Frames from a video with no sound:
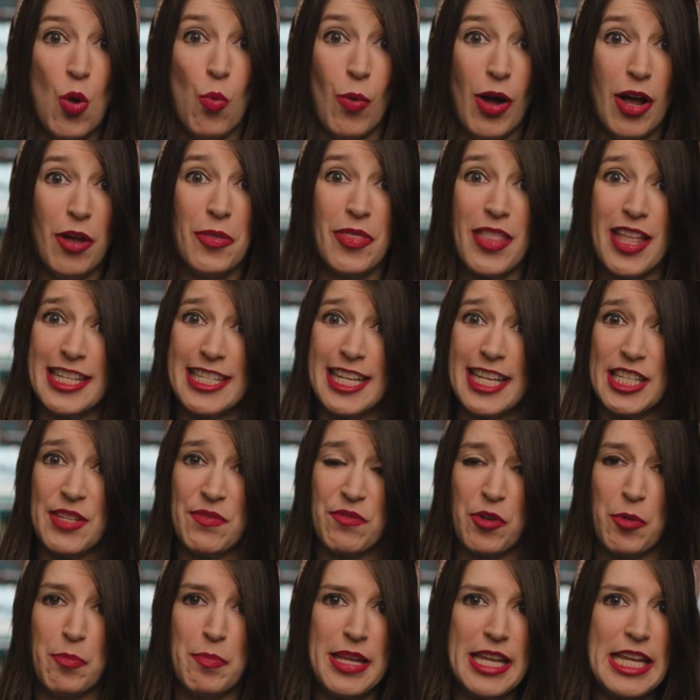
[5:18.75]
Well, that does it
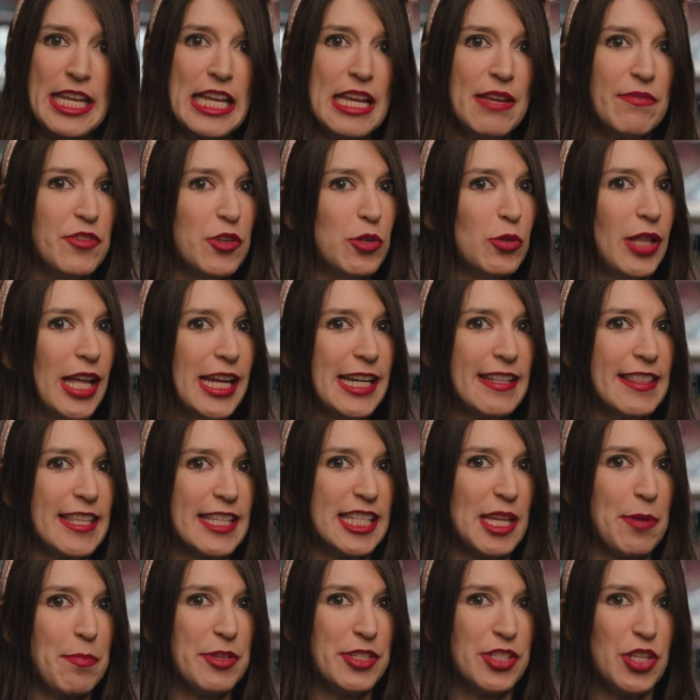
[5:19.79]
for me. If you liked
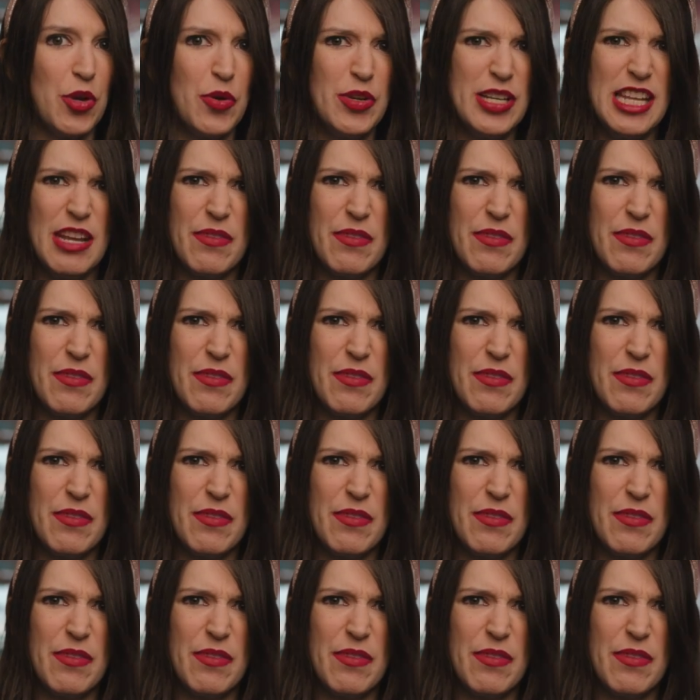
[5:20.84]
this episode,